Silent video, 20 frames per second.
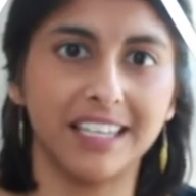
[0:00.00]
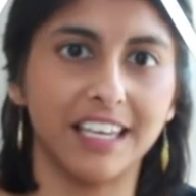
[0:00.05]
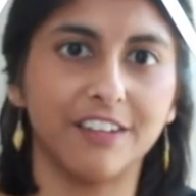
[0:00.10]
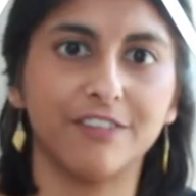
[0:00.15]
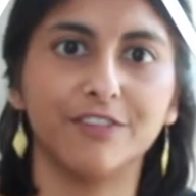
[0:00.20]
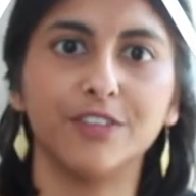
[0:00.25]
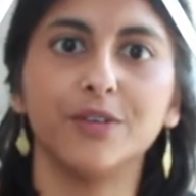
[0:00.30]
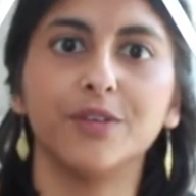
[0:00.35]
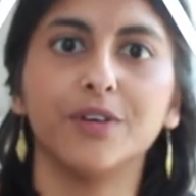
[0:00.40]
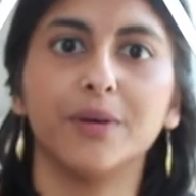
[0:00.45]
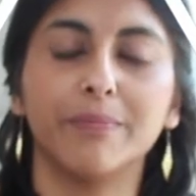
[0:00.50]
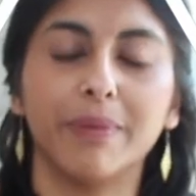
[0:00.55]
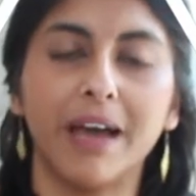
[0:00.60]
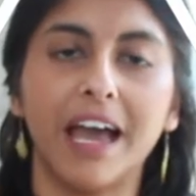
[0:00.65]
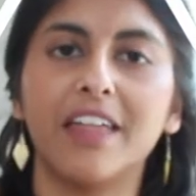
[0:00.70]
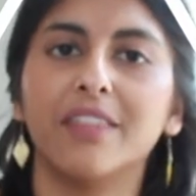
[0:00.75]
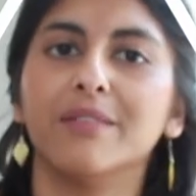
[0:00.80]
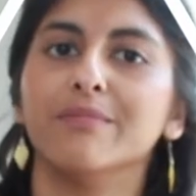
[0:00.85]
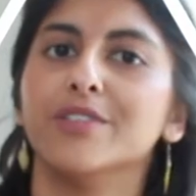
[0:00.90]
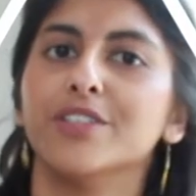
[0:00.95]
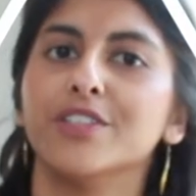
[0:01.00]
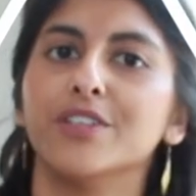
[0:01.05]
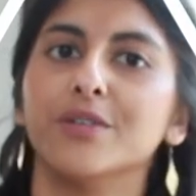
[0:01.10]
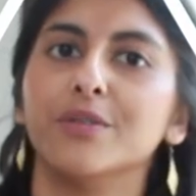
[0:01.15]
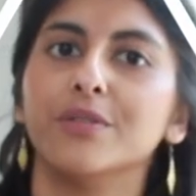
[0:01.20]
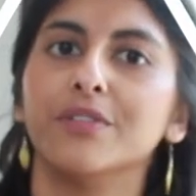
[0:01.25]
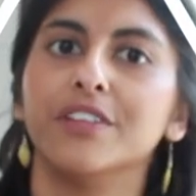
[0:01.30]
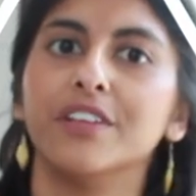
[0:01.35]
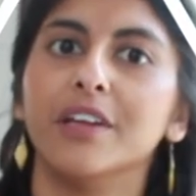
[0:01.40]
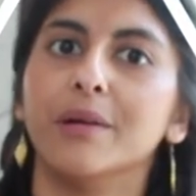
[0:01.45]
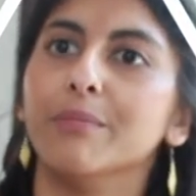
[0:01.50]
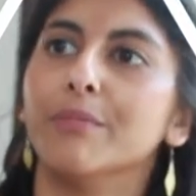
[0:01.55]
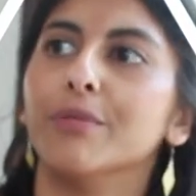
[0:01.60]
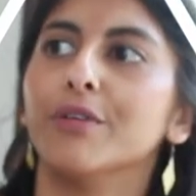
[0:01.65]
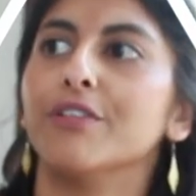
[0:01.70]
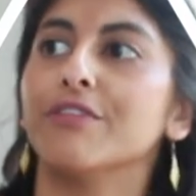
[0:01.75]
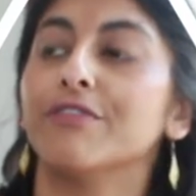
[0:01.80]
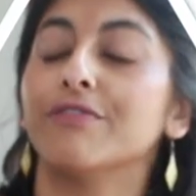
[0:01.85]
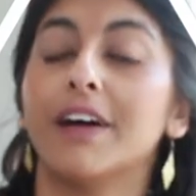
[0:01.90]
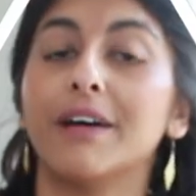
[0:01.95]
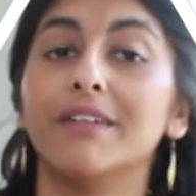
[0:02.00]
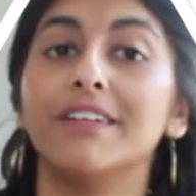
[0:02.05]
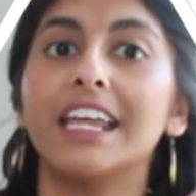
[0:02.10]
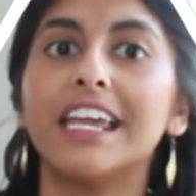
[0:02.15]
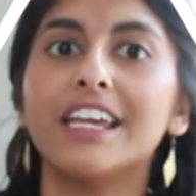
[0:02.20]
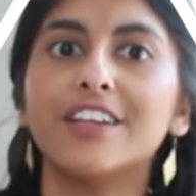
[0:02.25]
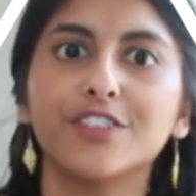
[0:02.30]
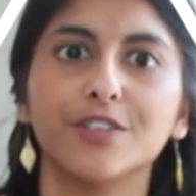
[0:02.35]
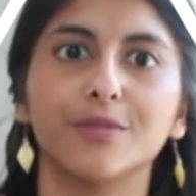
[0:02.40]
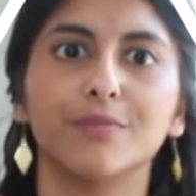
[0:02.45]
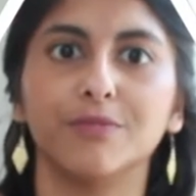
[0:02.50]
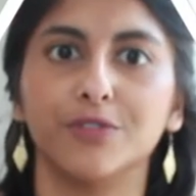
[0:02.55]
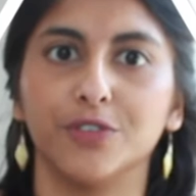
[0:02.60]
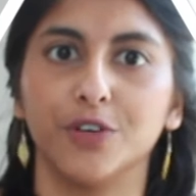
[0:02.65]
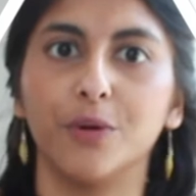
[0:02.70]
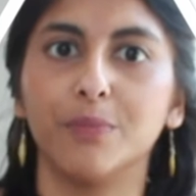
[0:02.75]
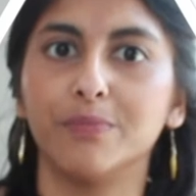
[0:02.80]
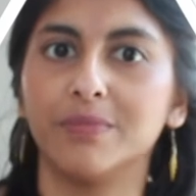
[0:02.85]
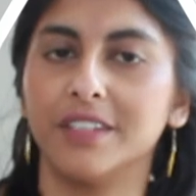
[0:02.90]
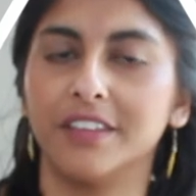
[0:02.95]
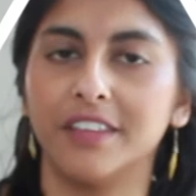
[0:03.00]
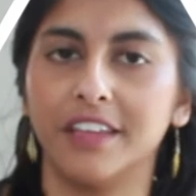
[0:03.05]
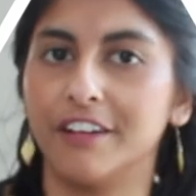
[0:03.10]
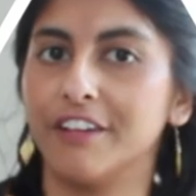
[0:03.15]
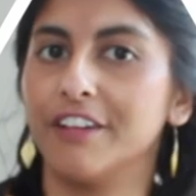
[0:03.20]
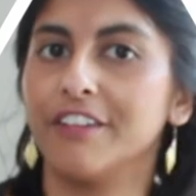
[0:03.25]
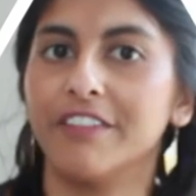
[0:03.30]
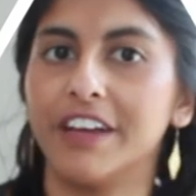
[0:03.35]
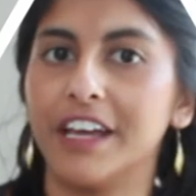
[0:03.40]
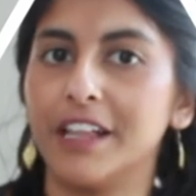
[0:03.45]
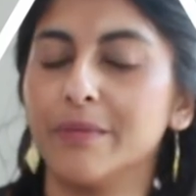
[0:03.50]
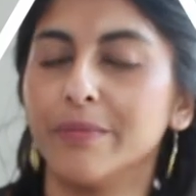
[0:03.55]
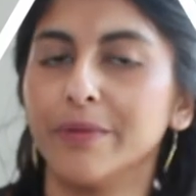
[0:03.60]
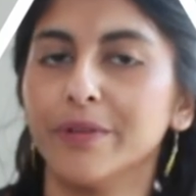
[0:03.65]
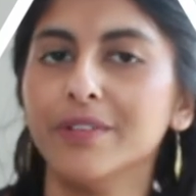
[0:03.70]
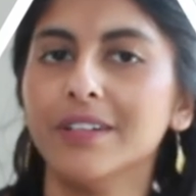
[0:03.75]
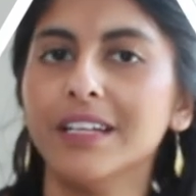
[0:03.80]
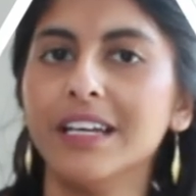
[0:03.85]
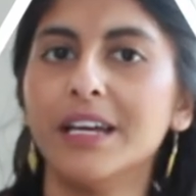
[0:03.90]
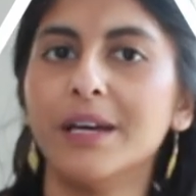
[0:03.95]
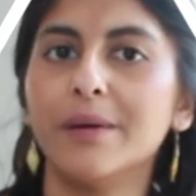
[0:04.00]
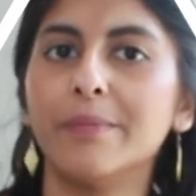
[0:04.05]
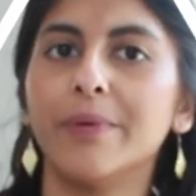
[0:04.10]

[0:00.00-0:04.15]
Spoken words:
if you compare them to the number of foundation jobs that are available.